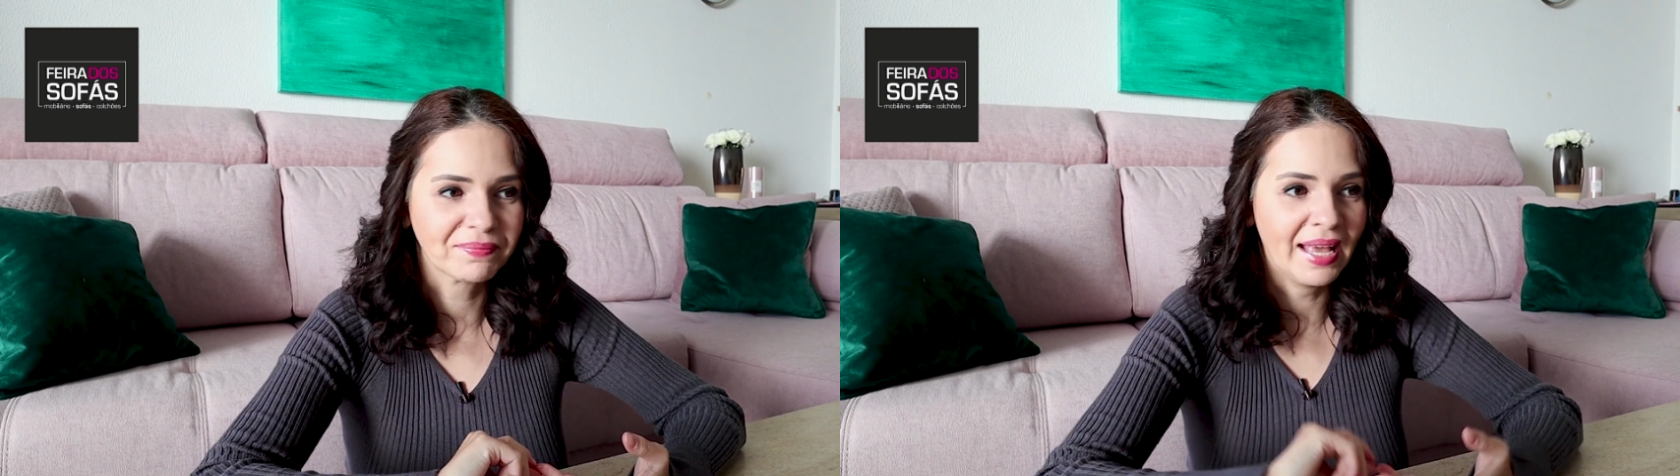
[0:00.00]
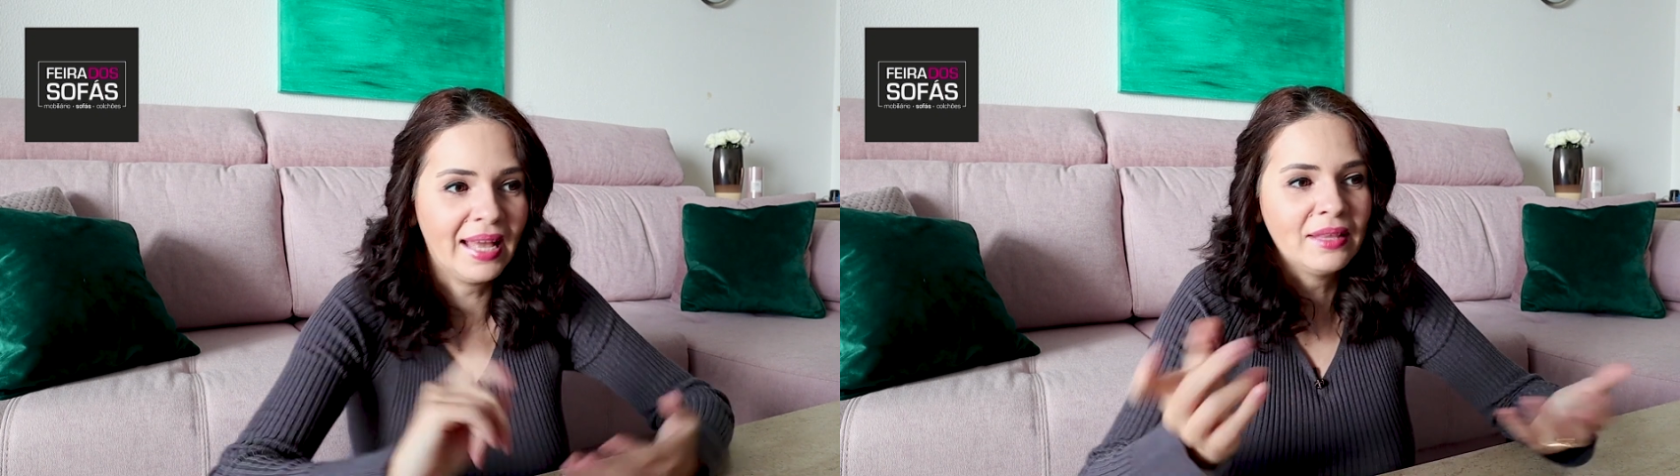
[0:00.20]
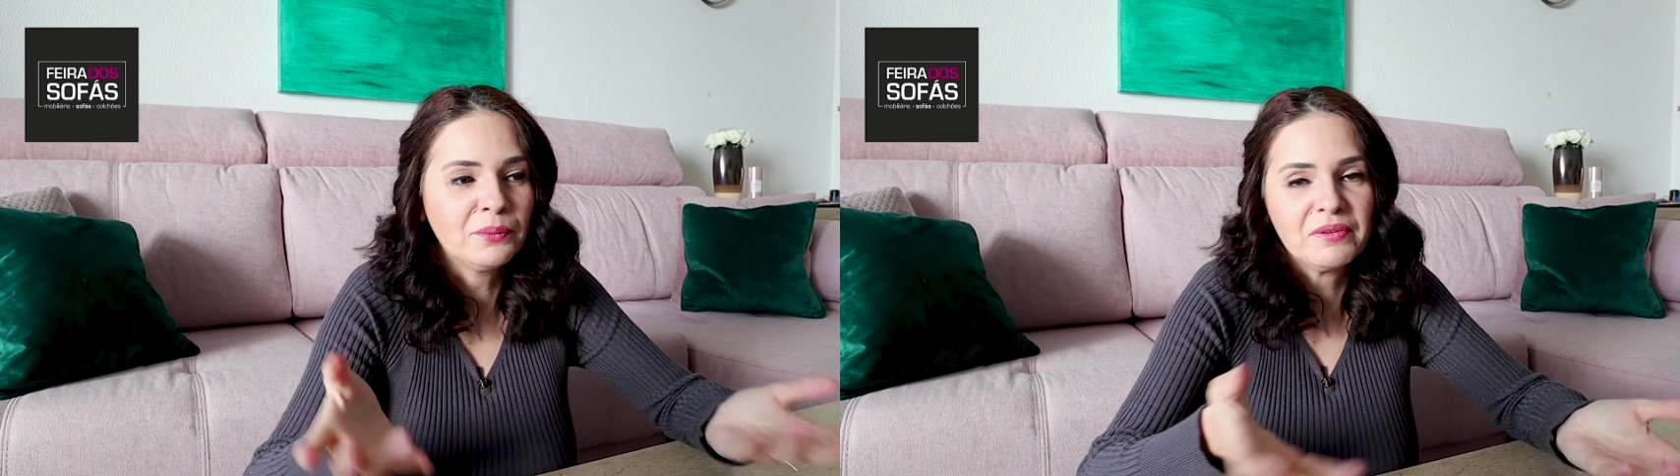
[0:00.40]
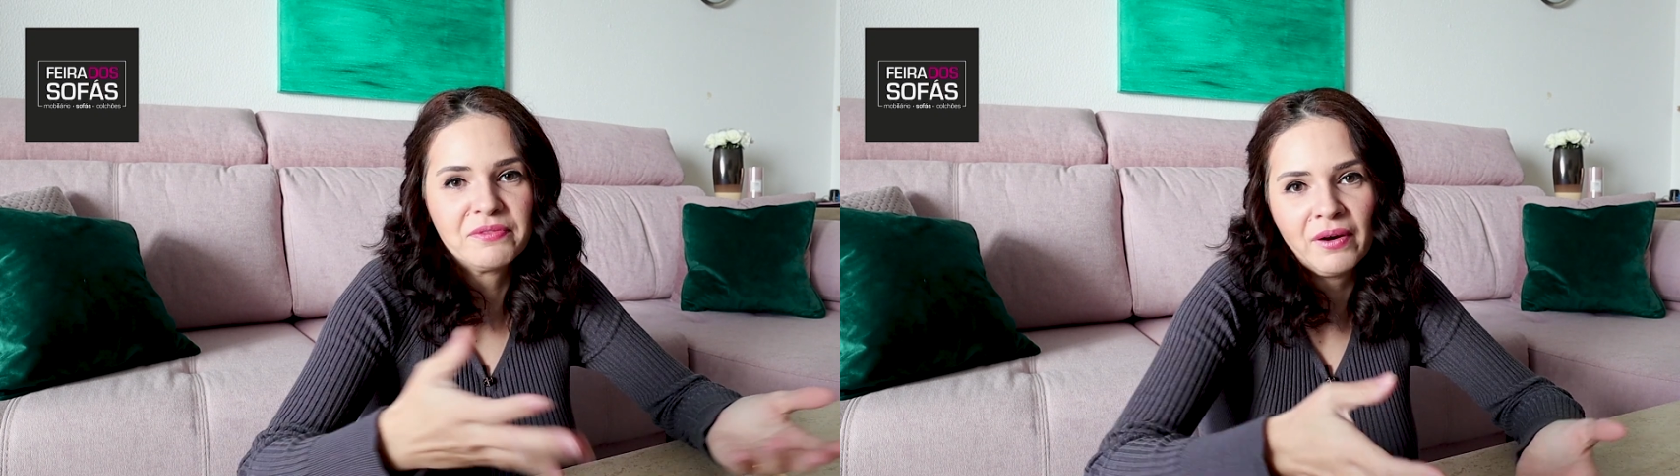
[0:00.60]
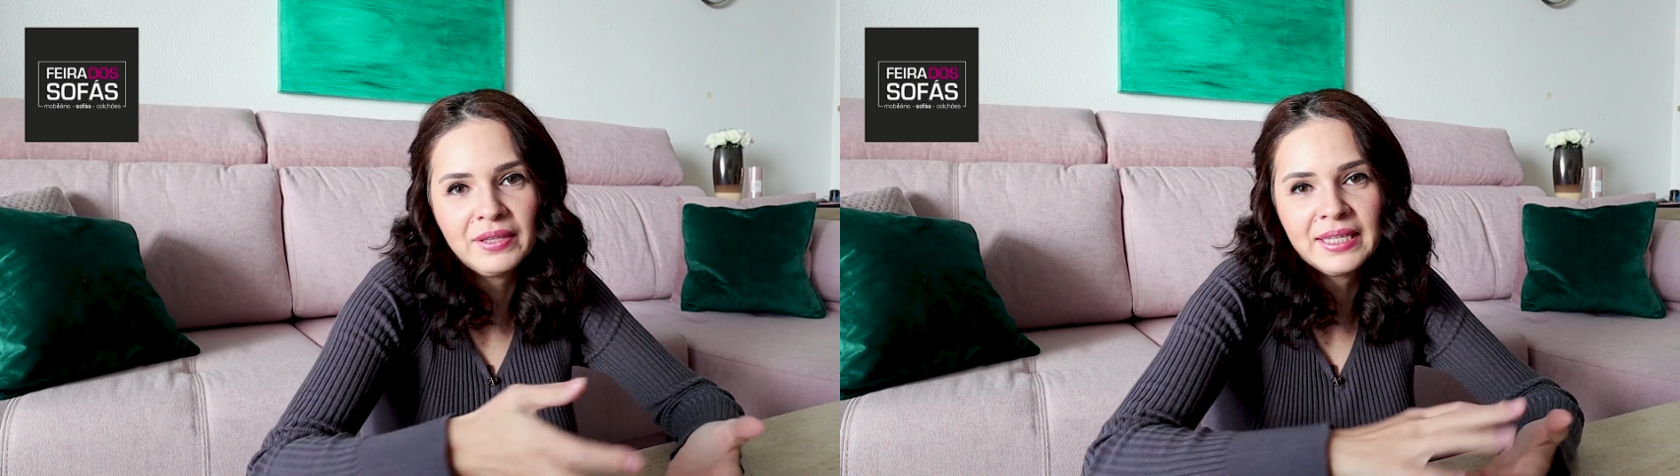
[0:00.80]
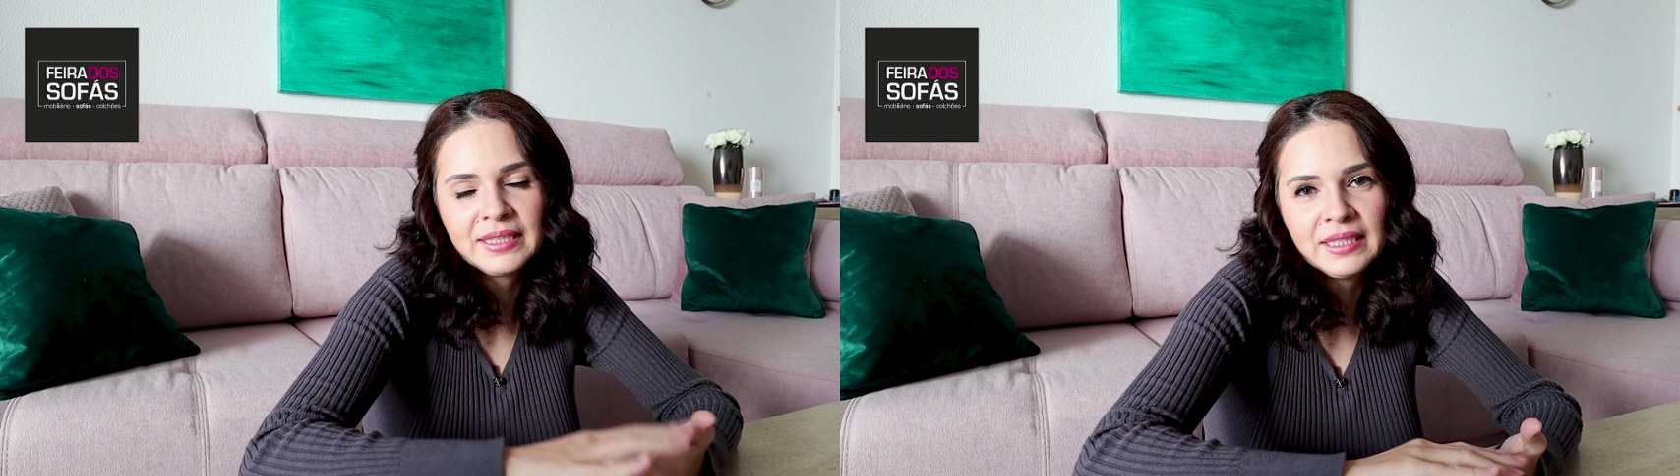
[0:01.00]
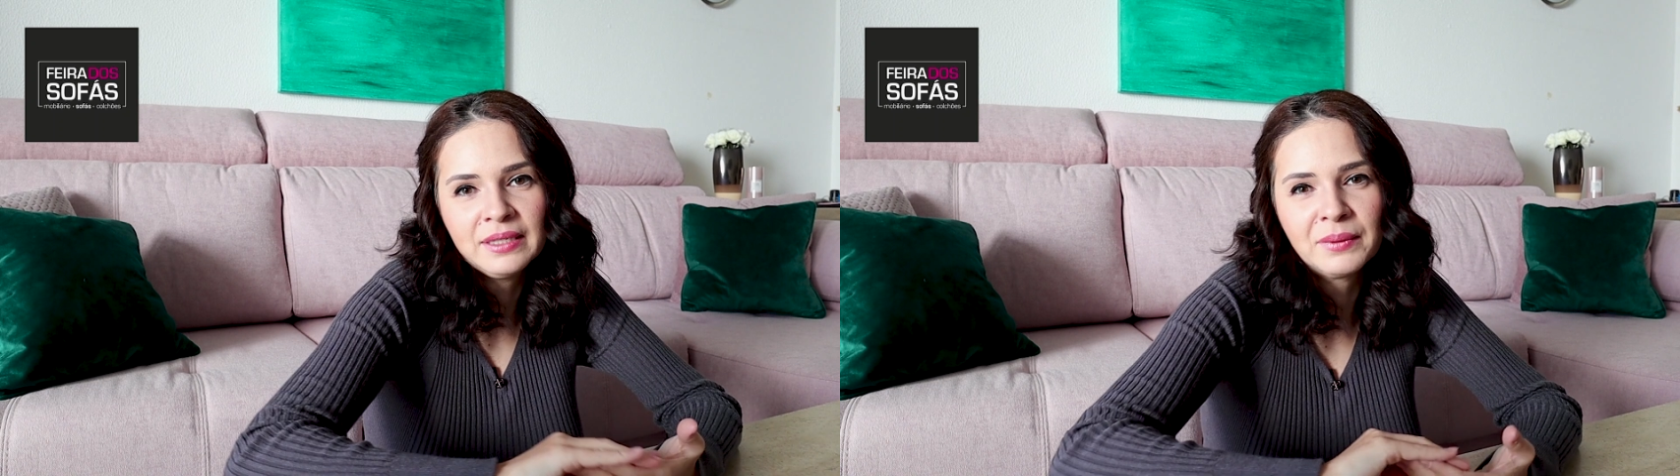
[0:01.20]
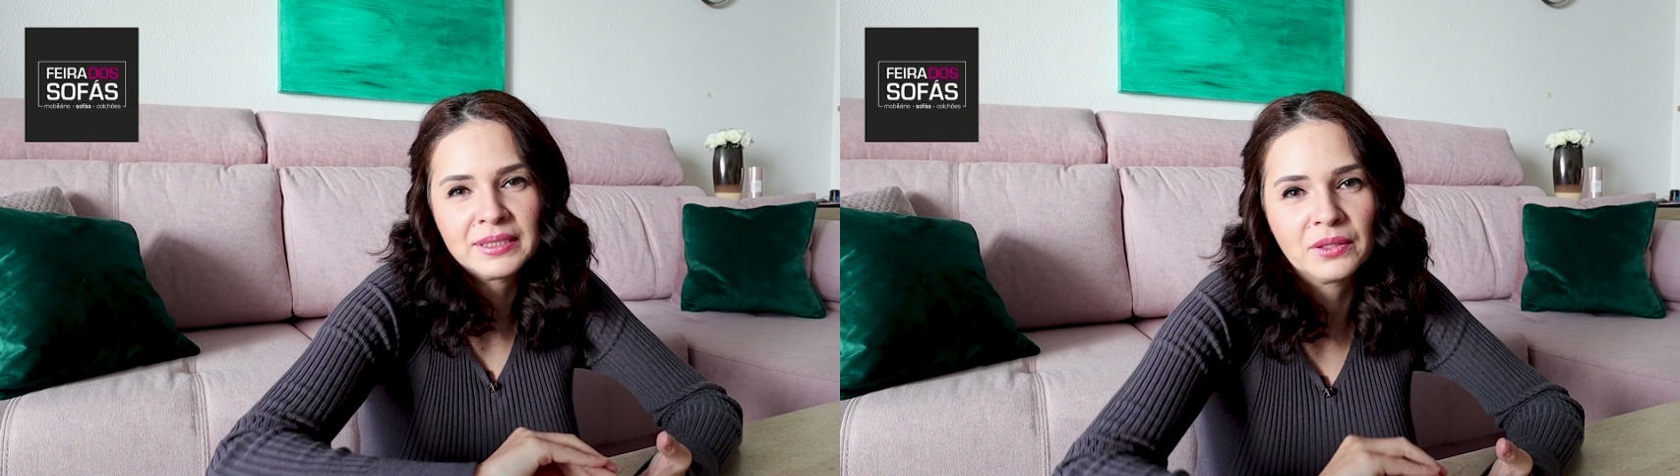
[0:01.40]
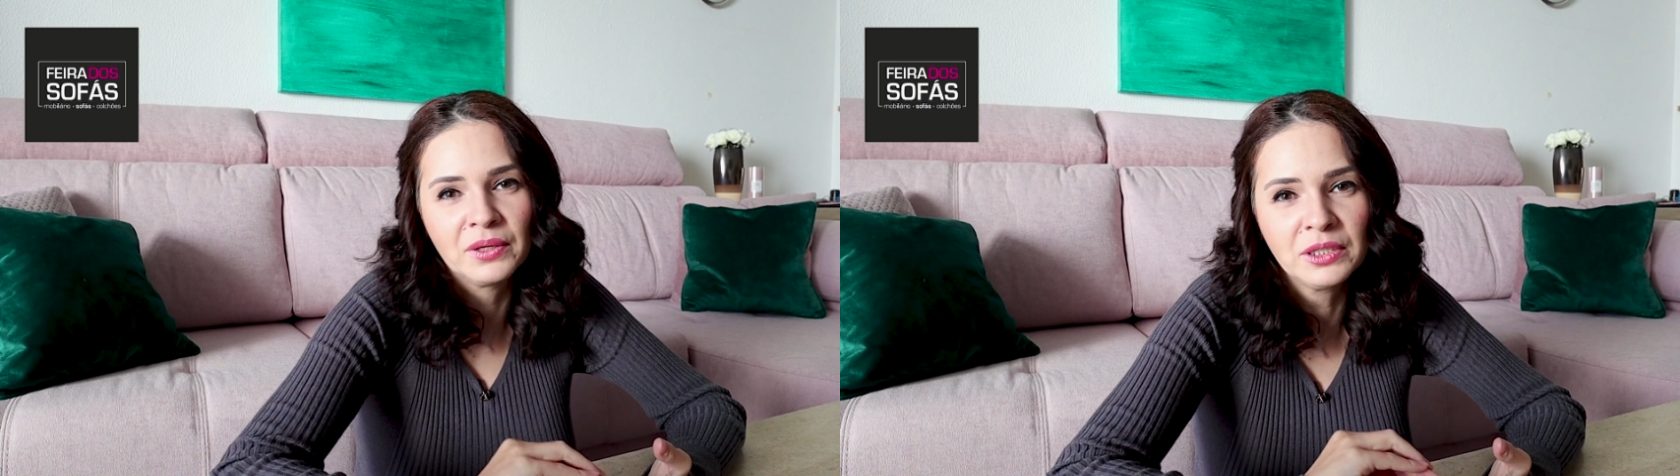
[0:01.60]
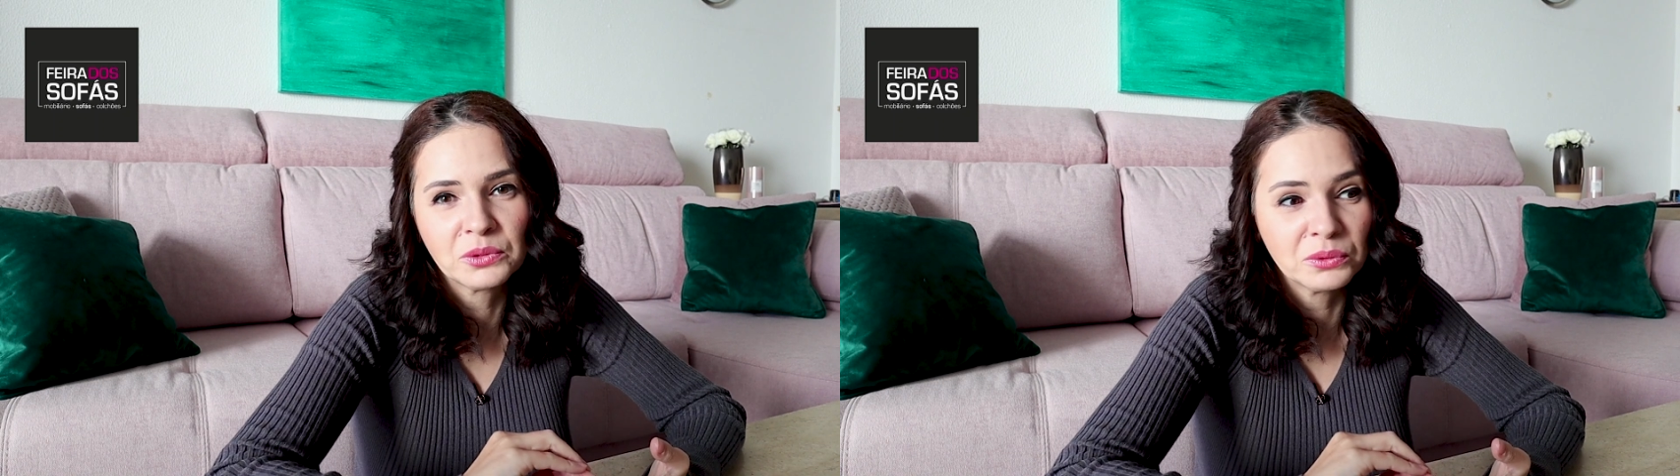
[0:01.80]
And we thought that he was
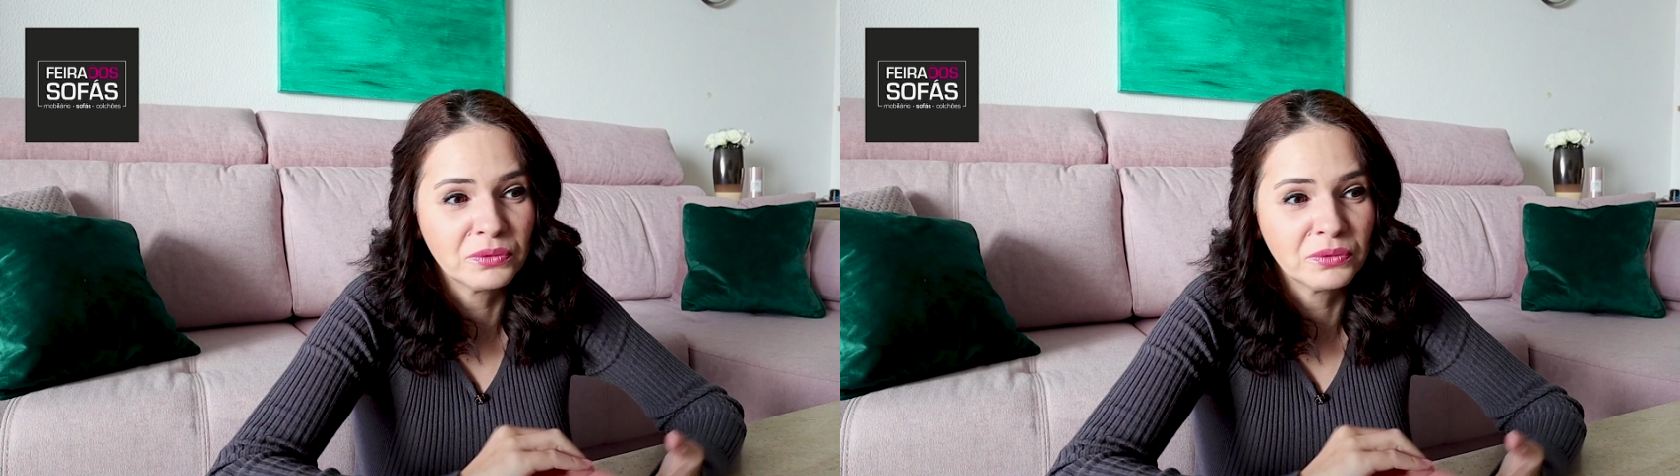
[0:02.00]
going to